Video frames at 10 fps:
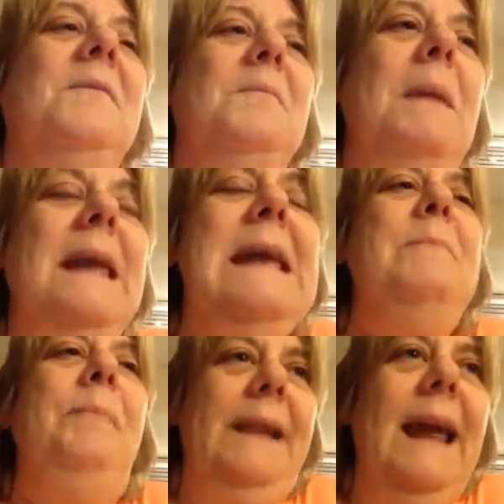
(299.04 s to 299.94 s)

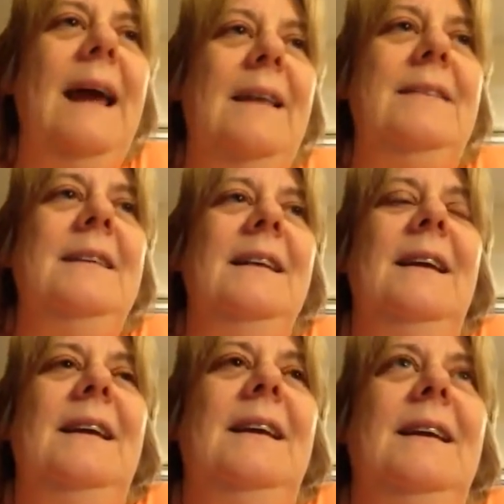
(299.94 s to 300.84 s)
making plans
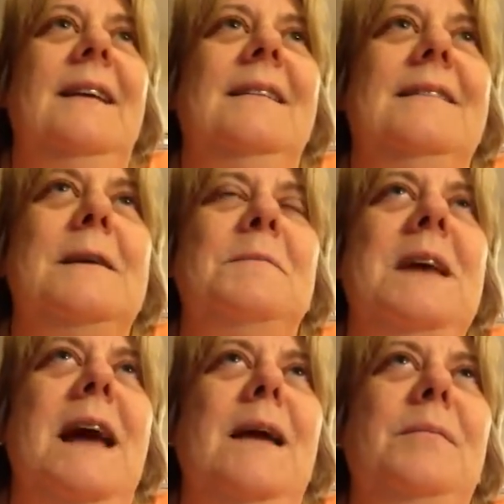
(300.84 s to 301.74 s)

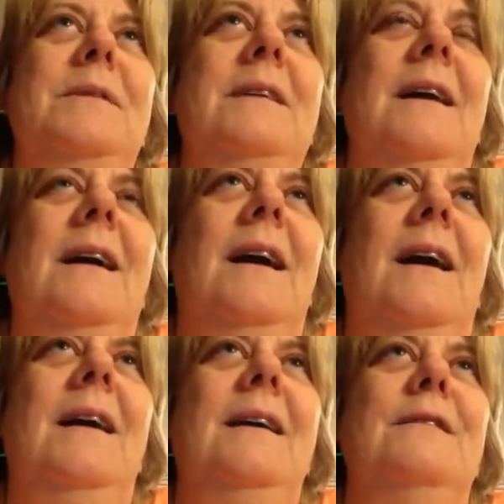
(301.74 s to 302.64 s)
sometimes
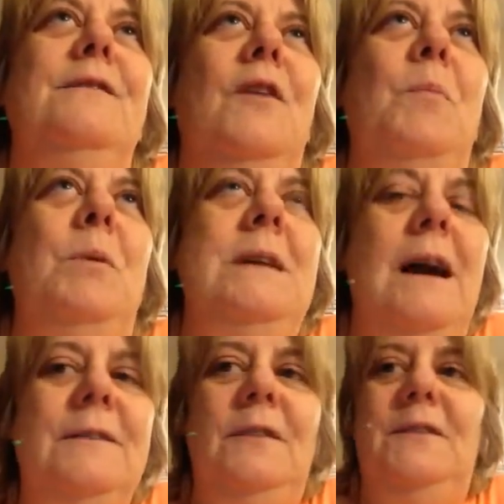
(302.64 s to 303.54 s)
is very
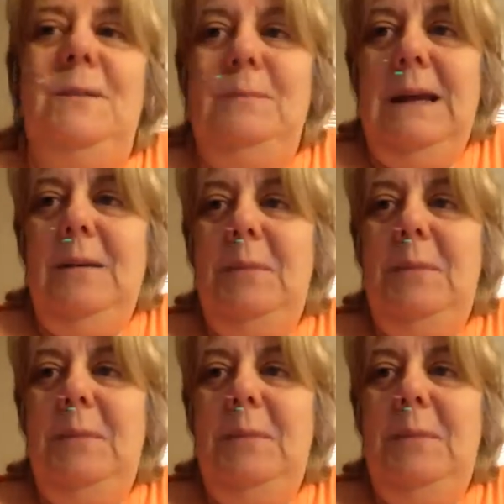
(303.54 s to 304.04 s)
productive to me,